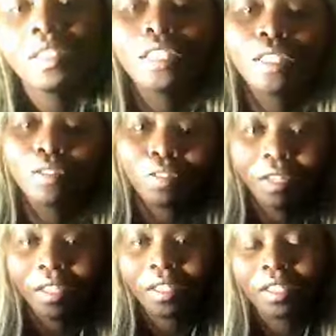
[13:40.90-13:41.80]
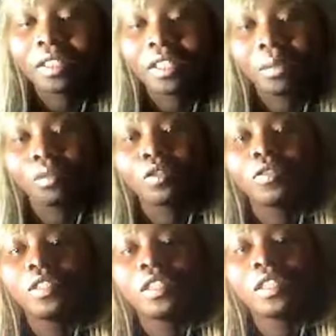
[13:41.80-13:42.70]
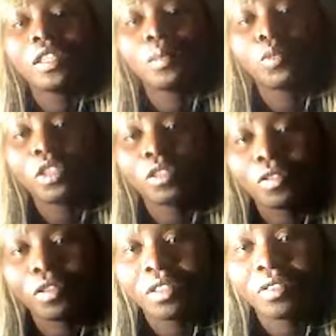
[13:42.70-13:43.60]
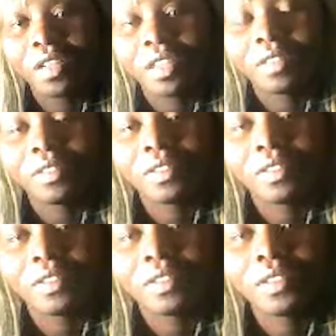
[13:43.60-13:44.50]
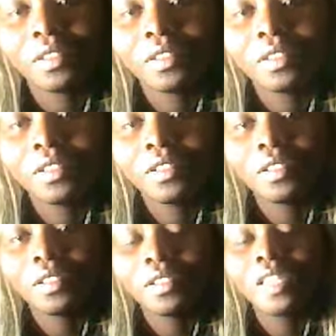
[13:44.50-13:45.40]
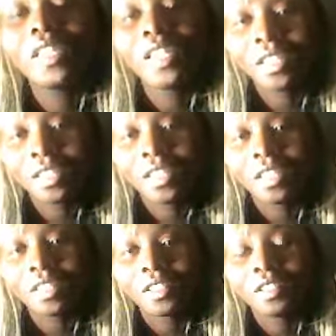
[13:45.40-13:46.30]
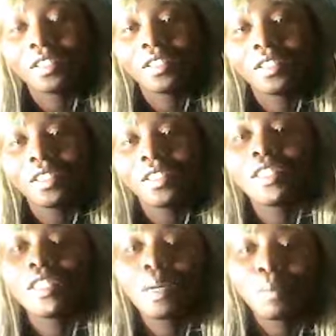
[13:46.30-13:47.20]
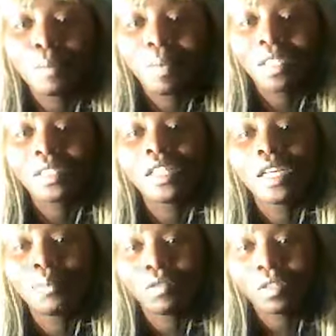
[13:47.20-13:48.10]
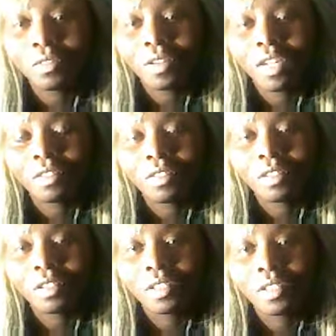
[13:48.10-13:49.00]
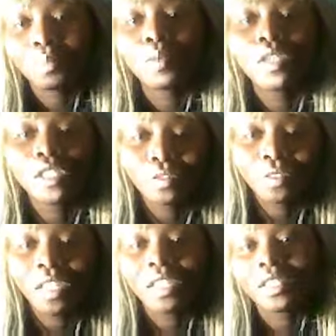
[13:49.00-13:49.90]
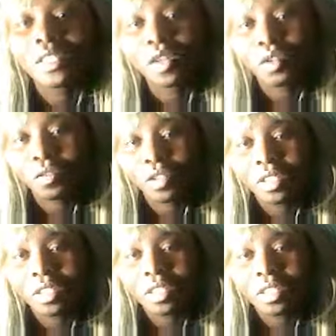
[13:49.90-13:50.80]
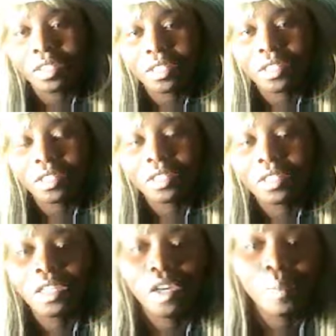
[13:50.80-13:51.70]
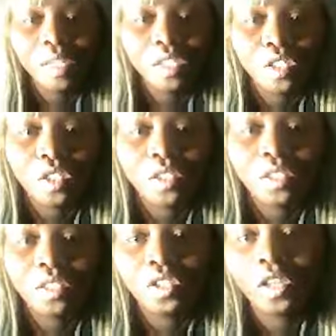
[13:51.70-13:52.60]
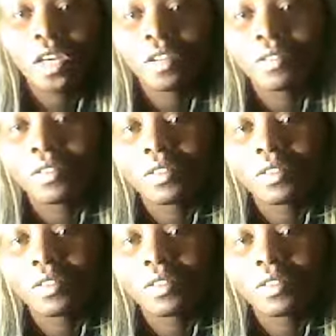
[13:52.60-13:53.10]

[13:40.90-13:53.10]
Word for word: his friend that came to visit him was the 45. And next year, he said, Happy birthday, I'm 45. But his friend is now the 46. How many sons do you have?